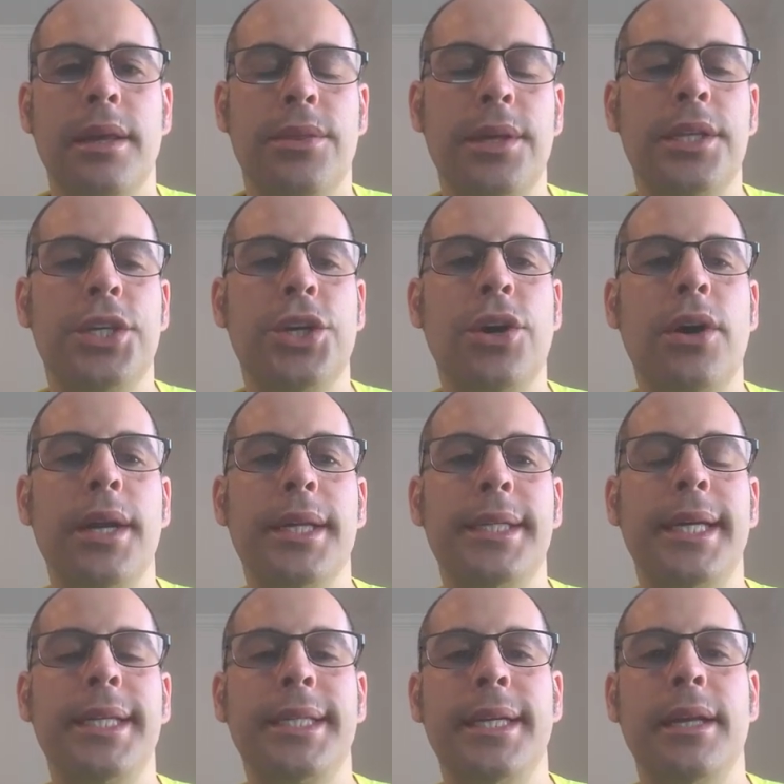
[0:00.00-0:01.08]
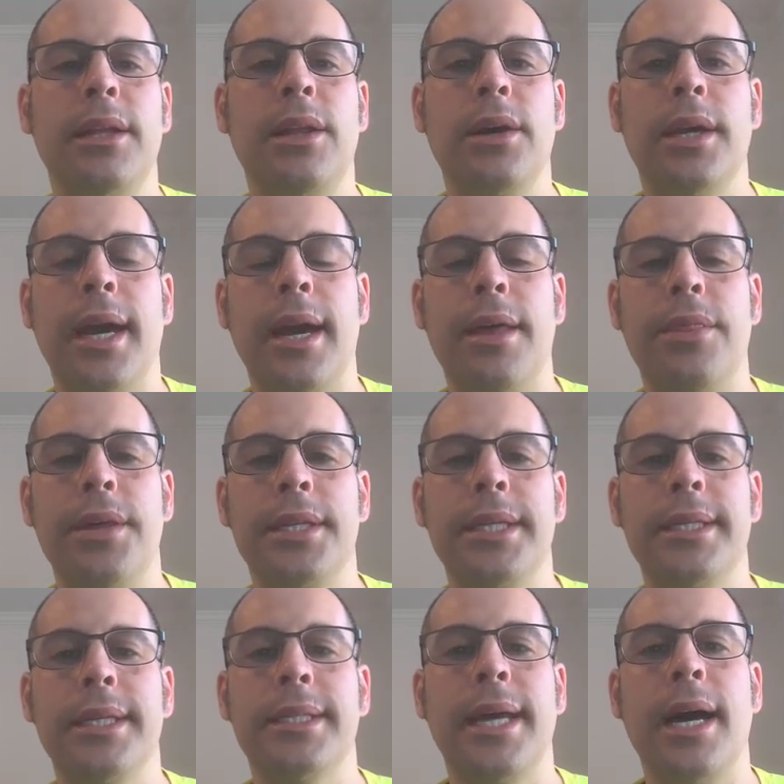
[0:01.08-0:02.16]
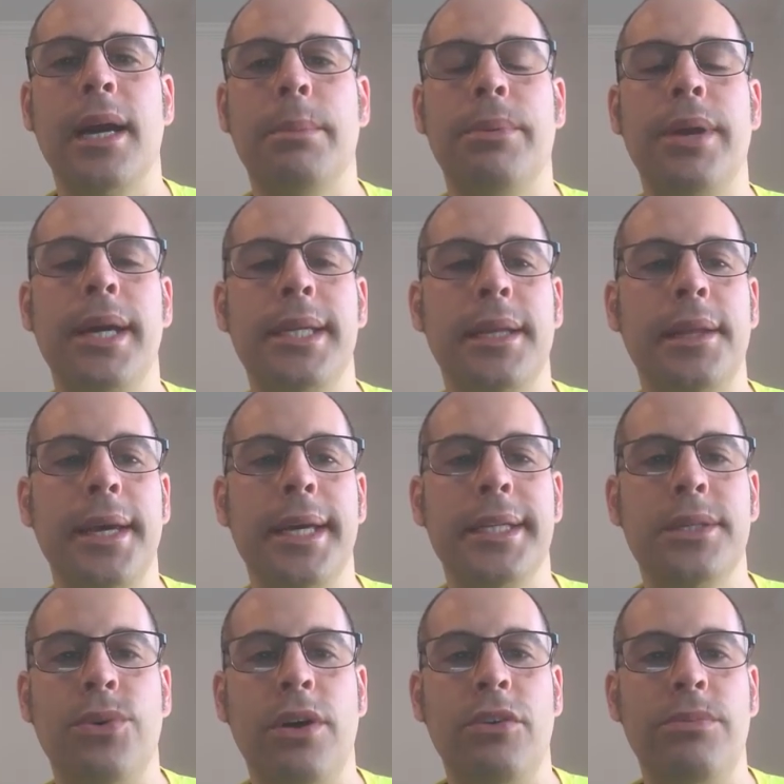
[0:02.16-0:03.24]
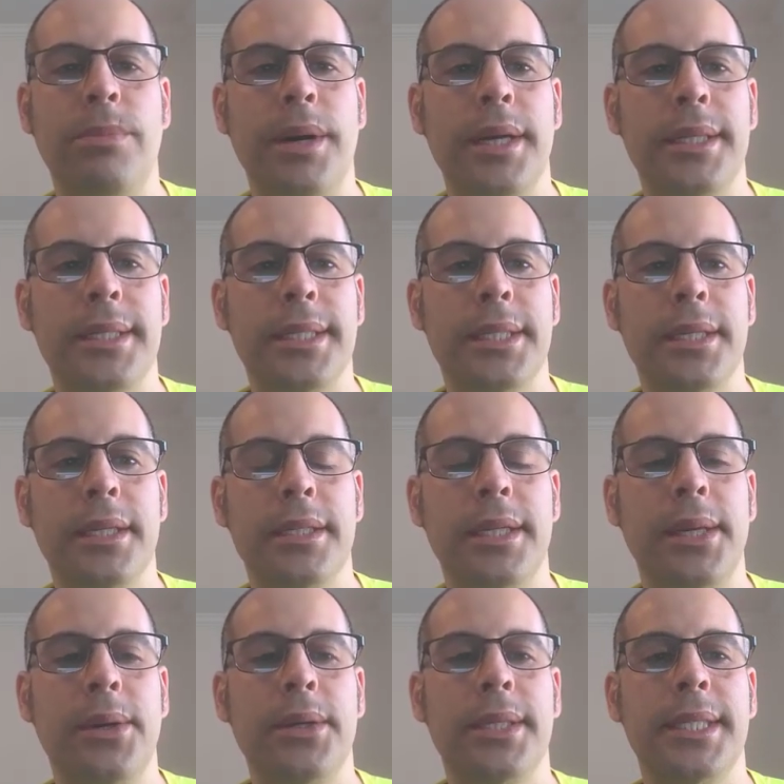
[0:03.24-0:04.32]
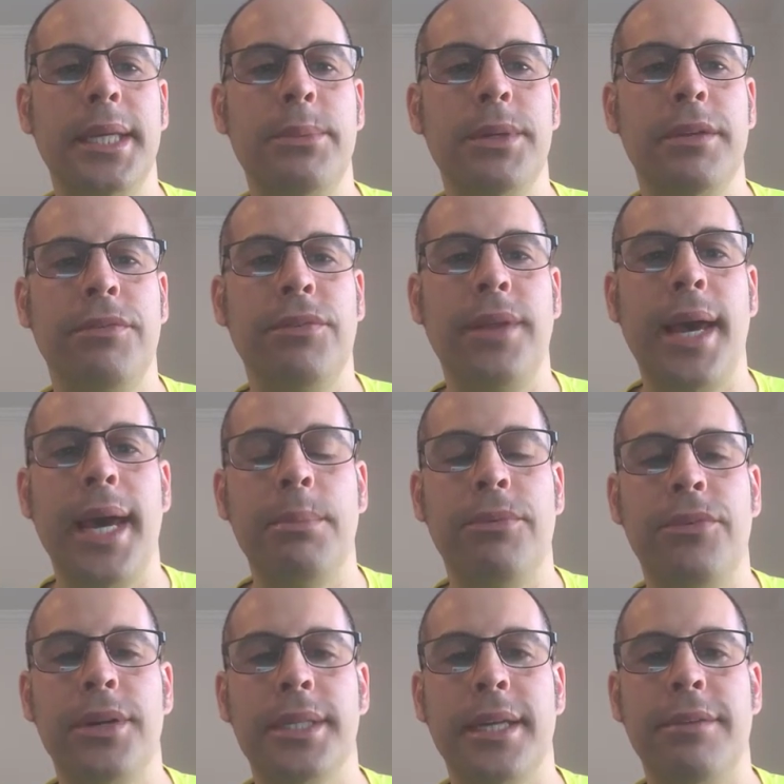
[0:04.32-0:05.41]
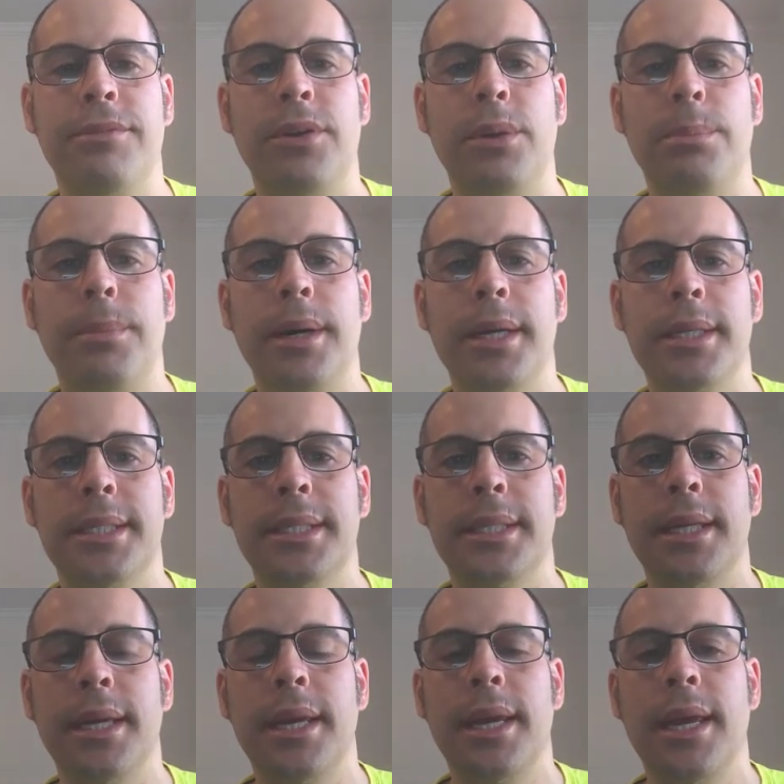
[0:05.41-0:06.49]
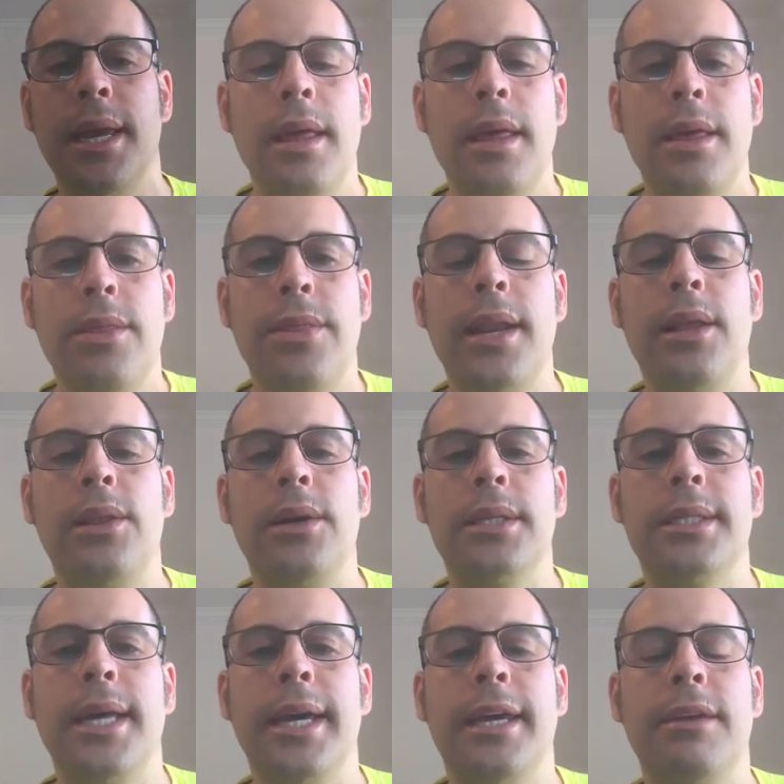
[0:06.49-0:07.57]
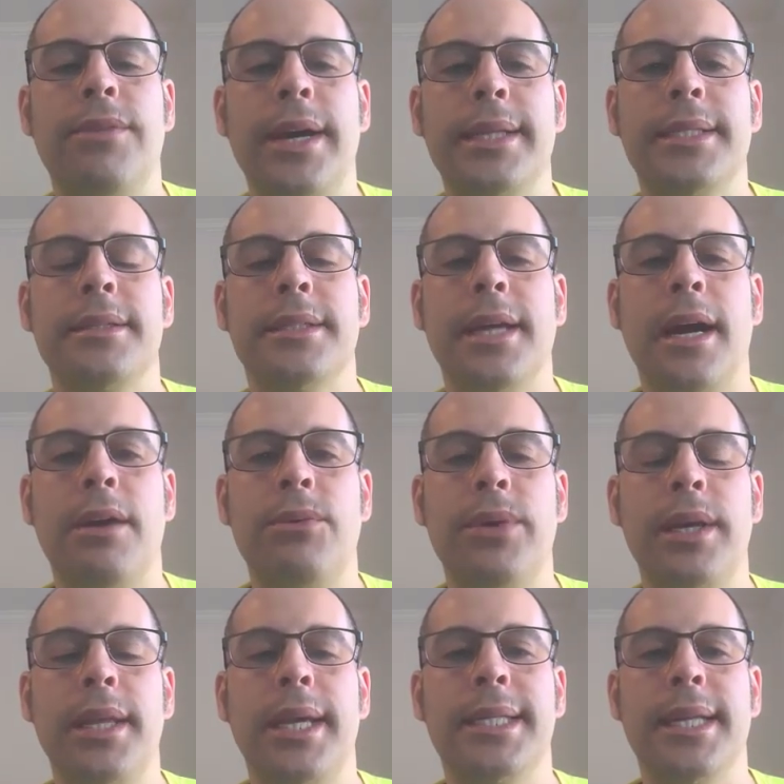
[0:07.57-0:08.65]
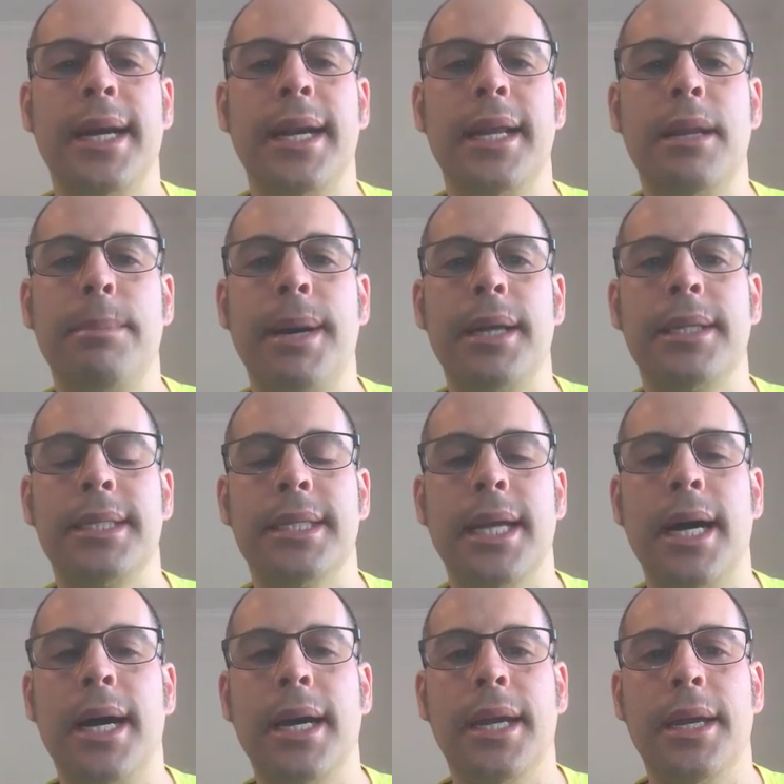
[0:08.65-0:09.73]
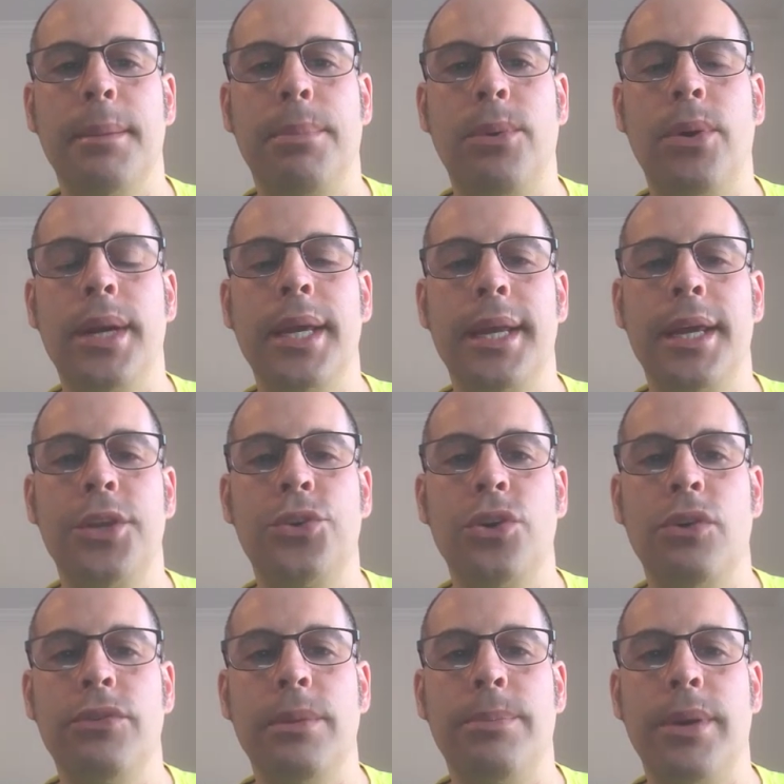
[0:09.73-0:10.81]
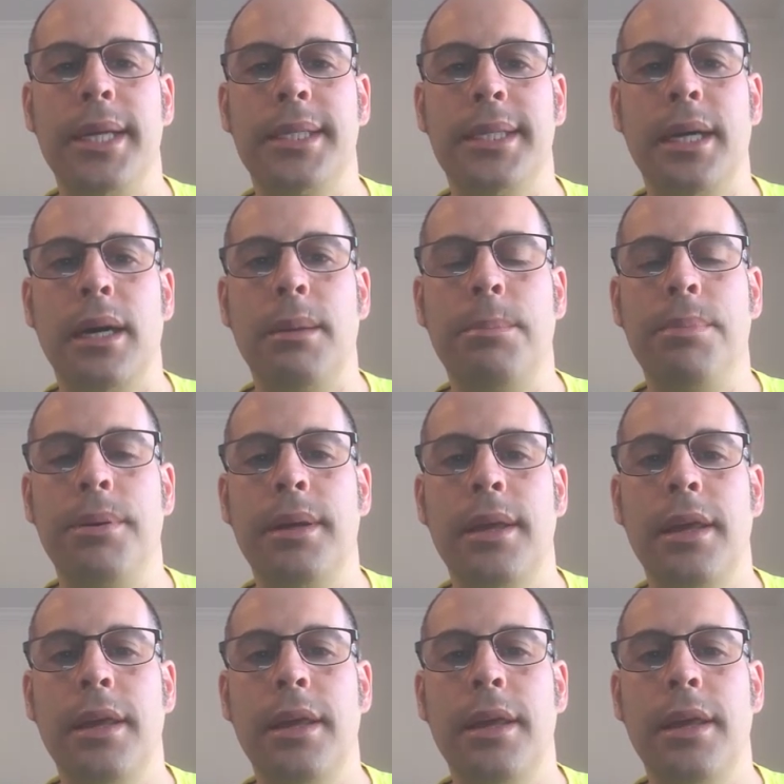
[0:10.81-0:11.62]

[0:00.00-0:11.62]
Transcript: This chart is easy to look at. This is the stock price the last 12 months. So you could see it was flat for several months. Then it looks like investors got really excited about the stock and bought it and drove the price up.